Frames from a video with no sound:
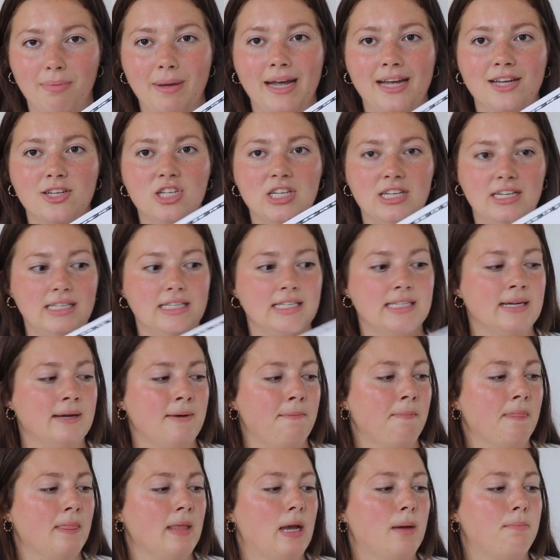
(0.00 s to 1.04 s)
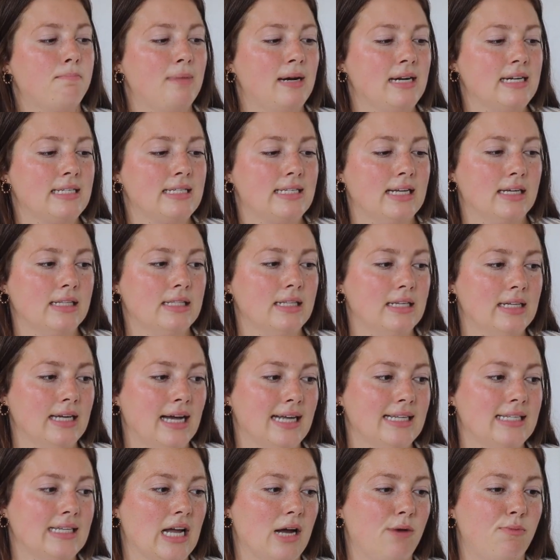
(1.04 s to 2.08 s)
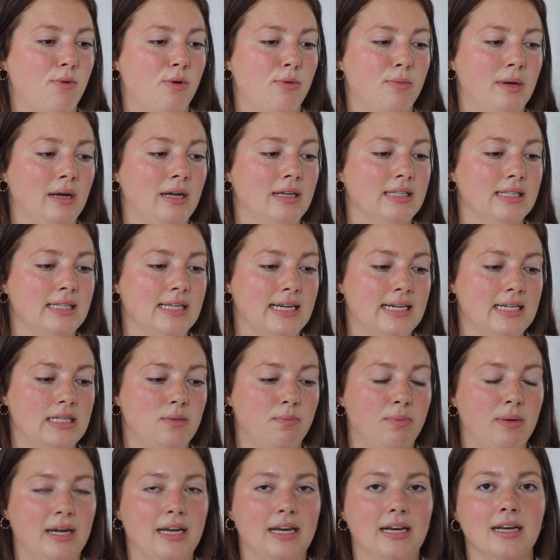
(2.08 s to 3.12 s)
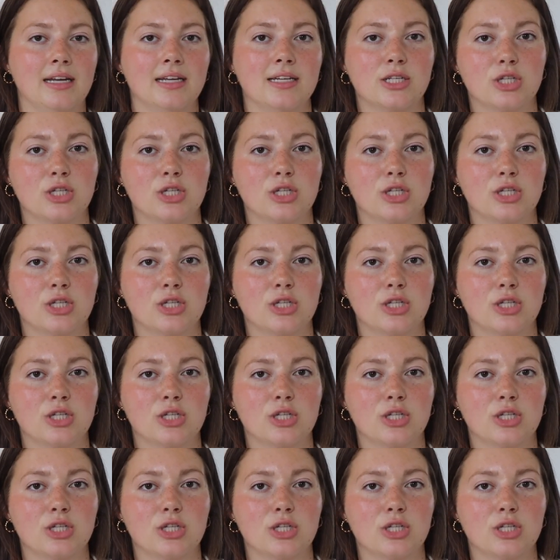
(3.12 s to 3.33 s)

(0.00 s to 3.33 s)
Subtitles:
pages. My son the last couple months has been